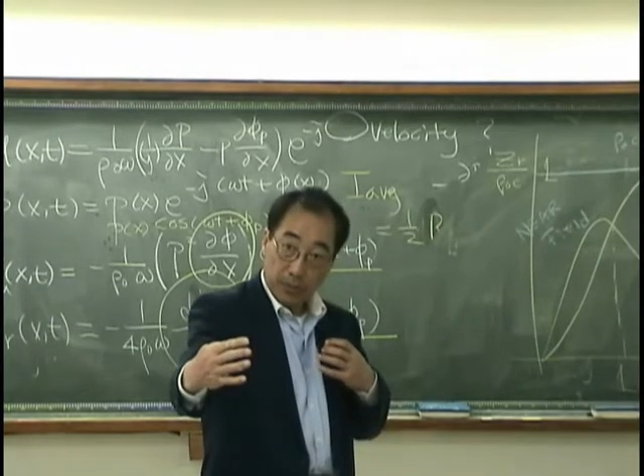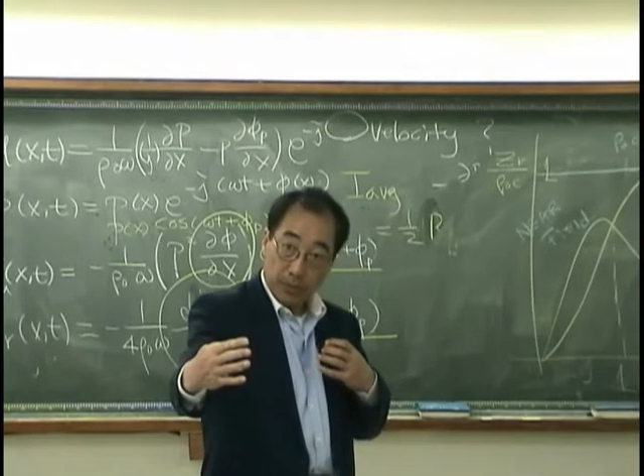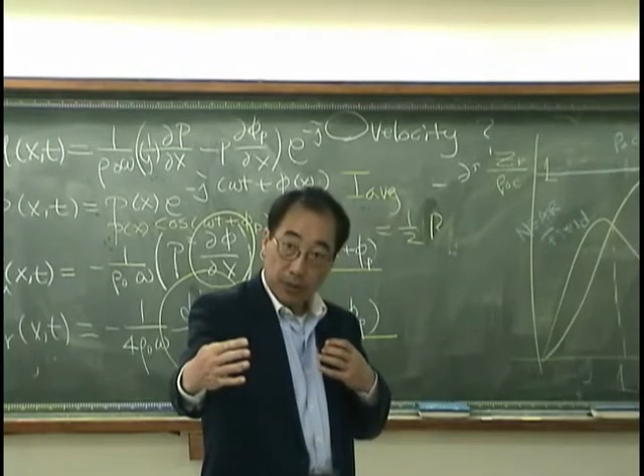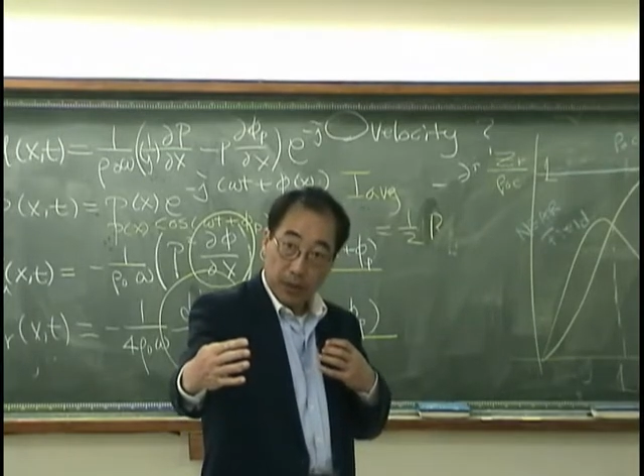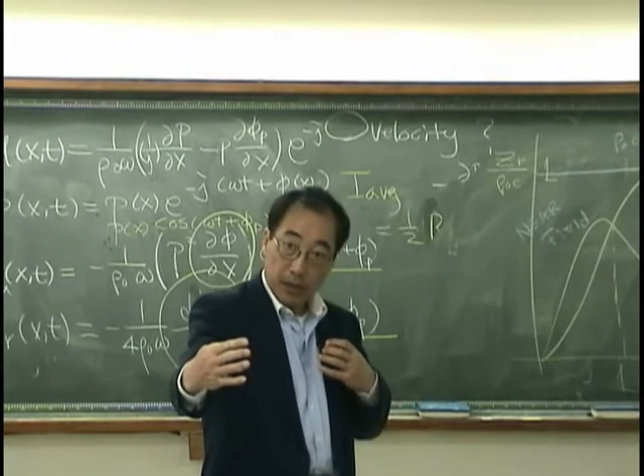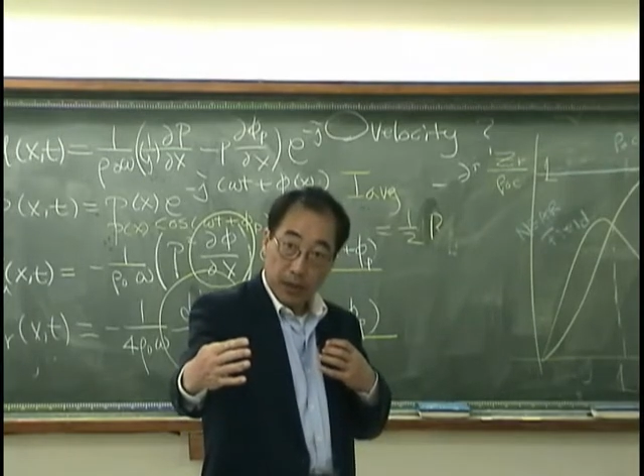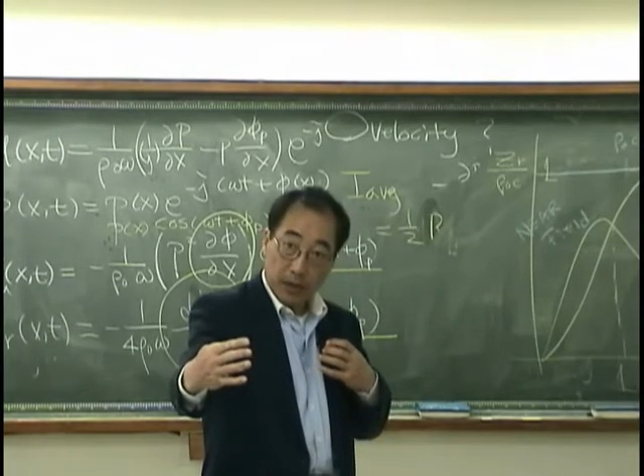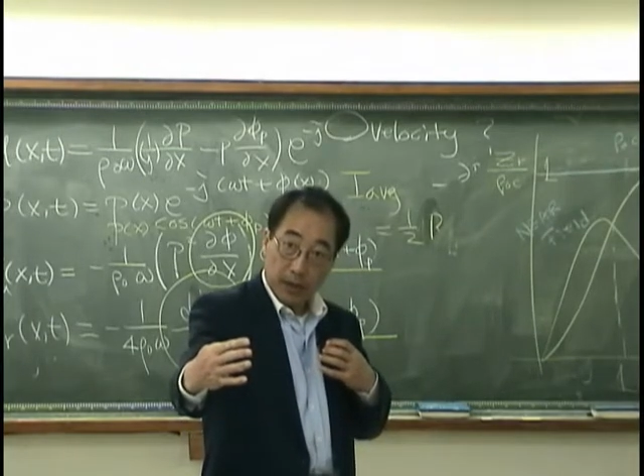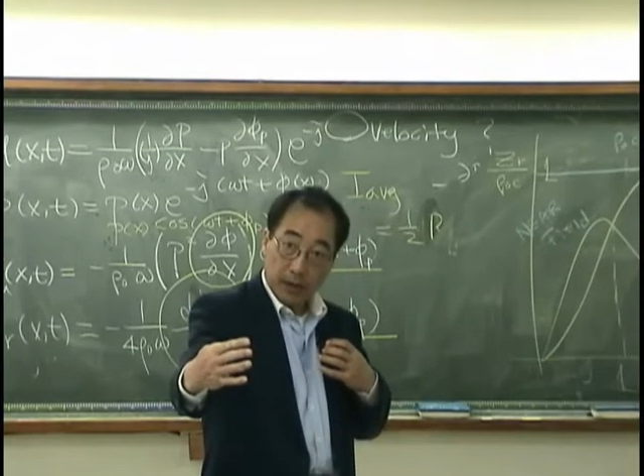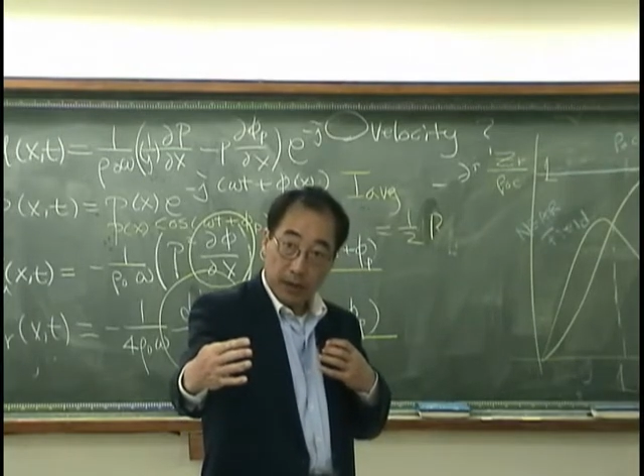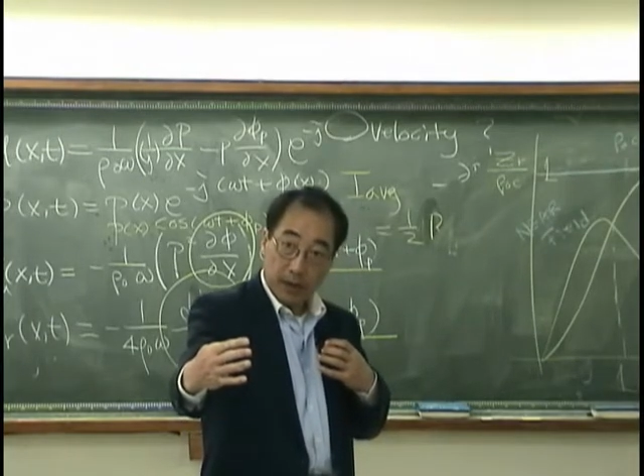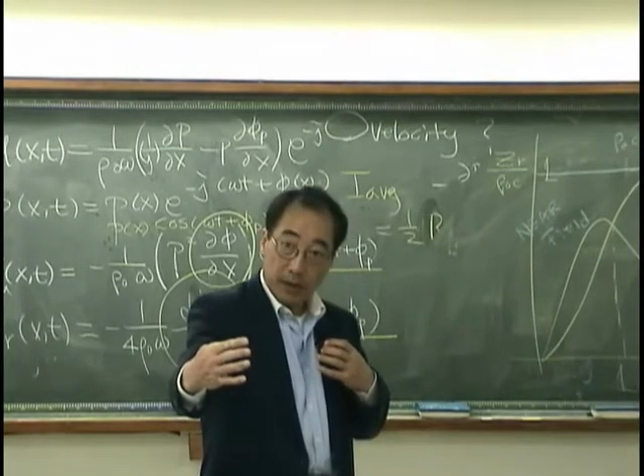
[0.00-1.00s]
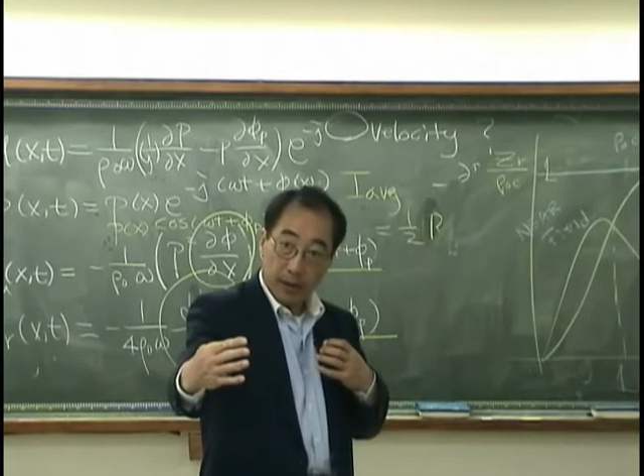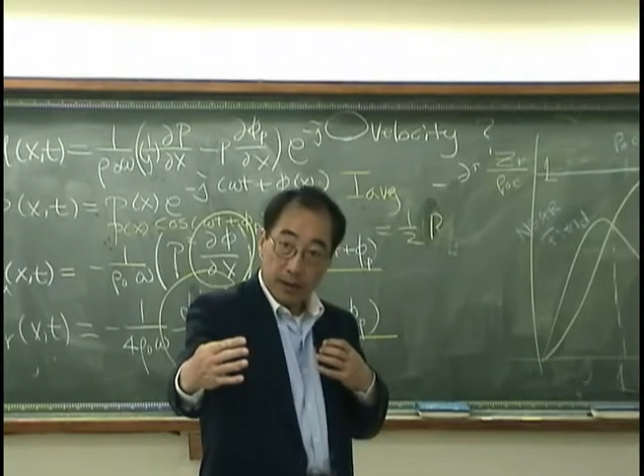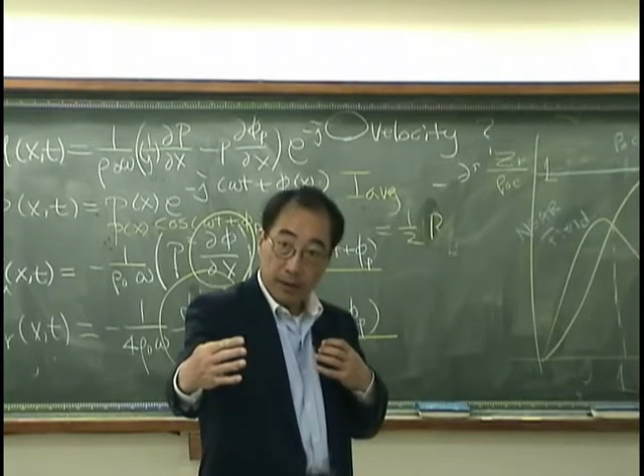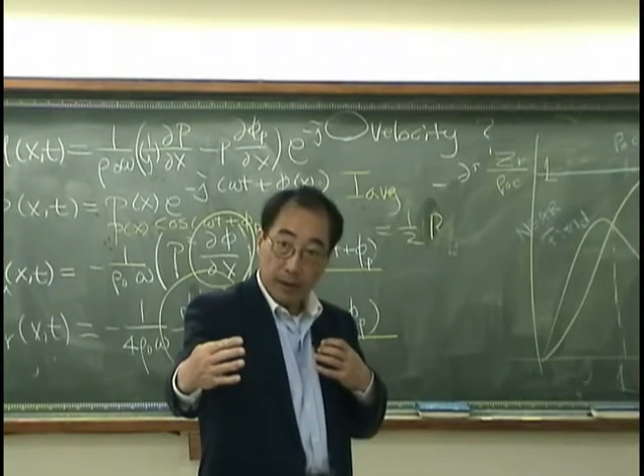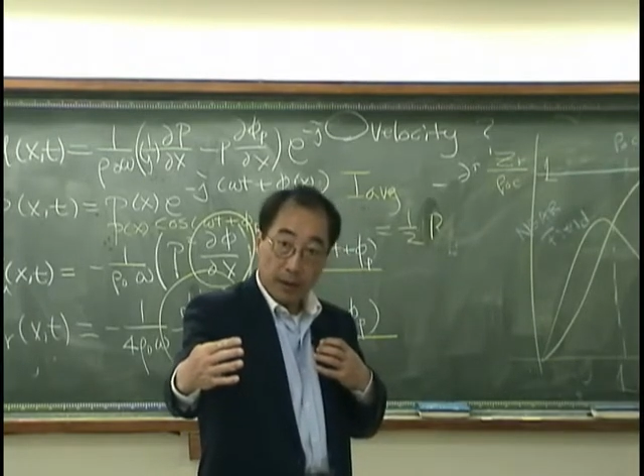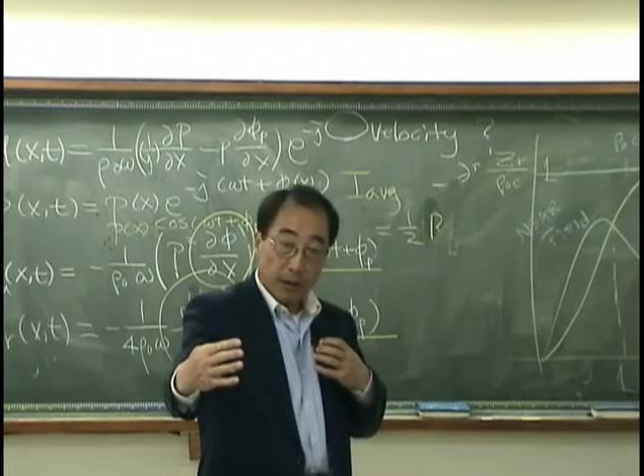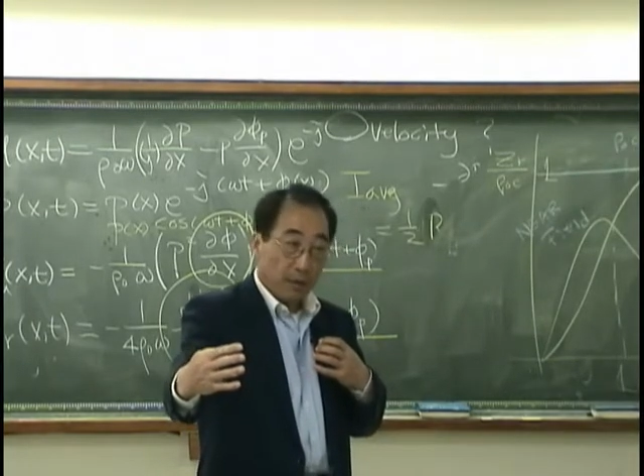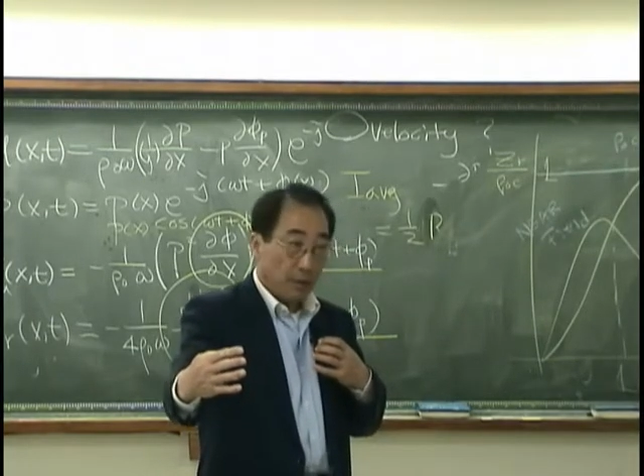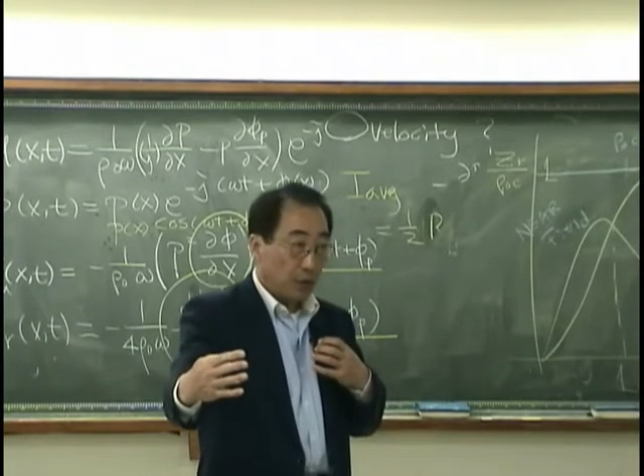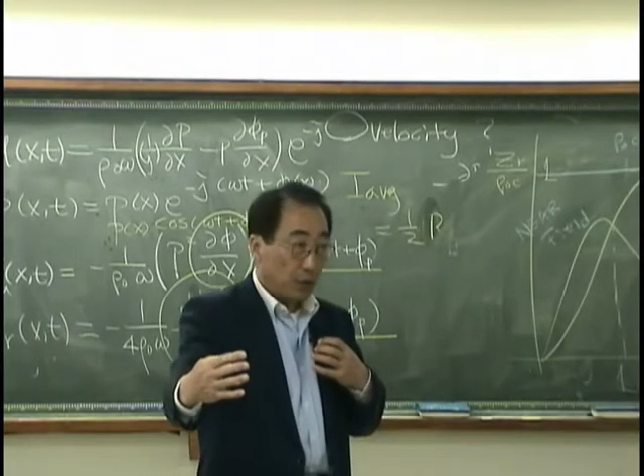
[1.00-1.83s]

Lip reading: Right? For